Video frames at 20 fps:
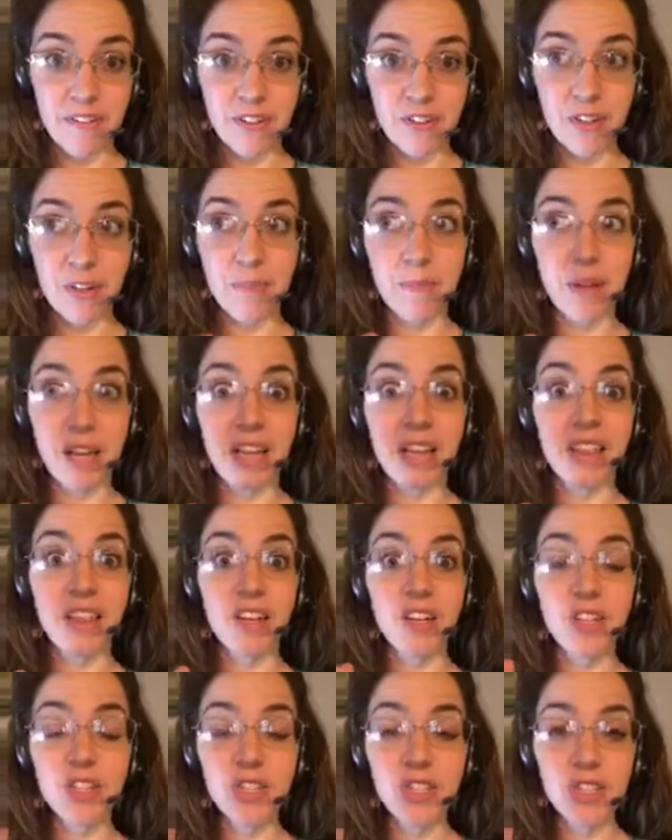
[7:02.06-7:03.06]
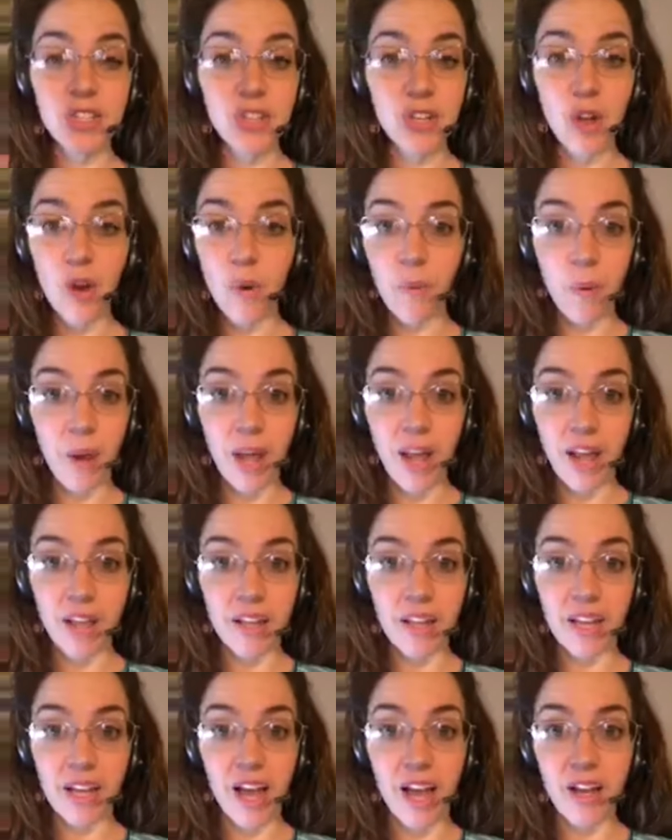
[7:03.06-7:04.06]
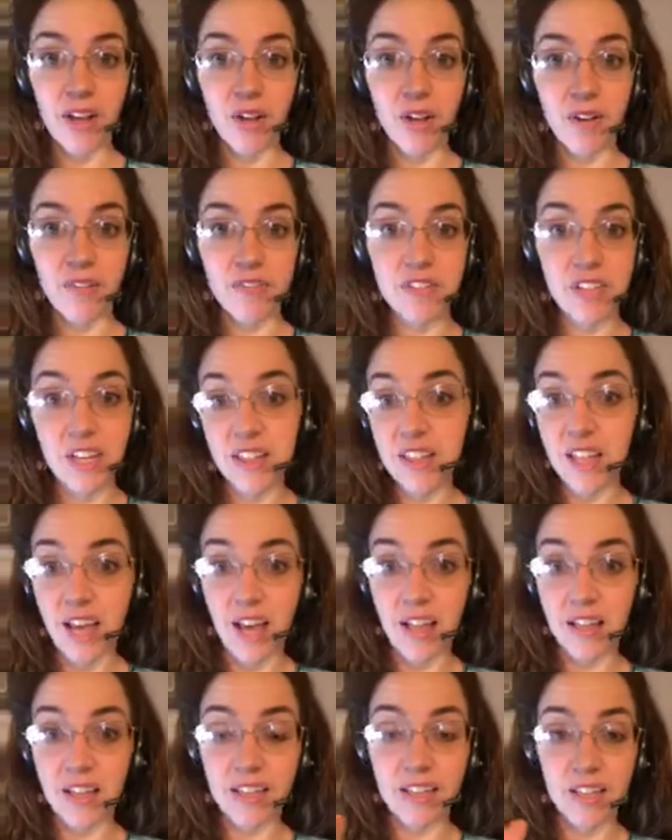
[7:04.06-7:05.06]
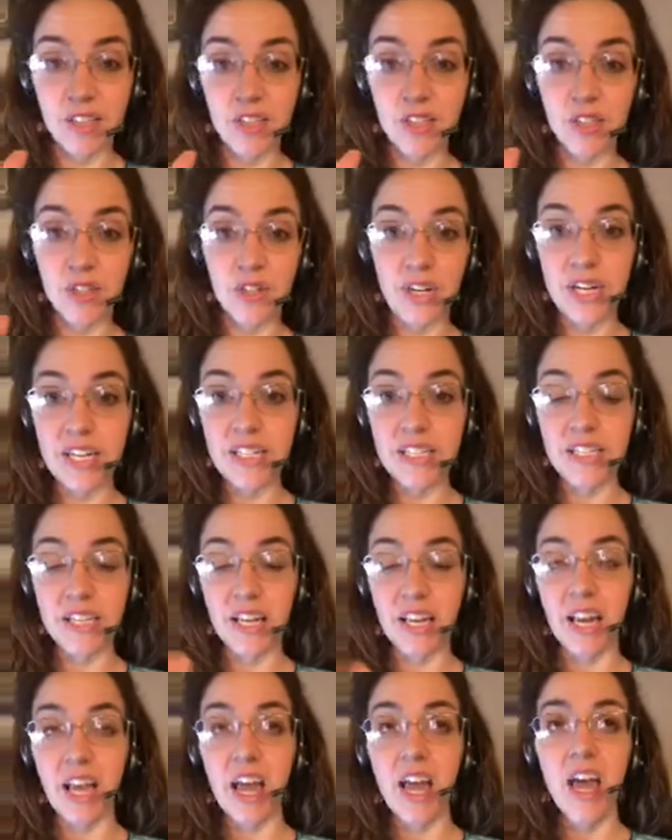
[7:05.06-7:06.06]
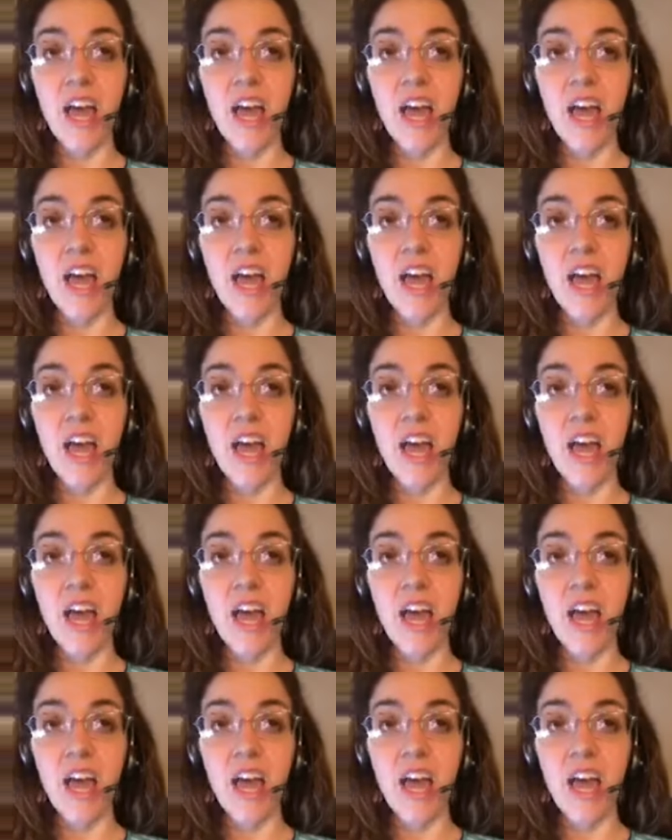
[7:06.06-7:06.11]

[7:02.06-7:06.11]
I'm like, there's no way, like, I could have done that. Like, that's crazy.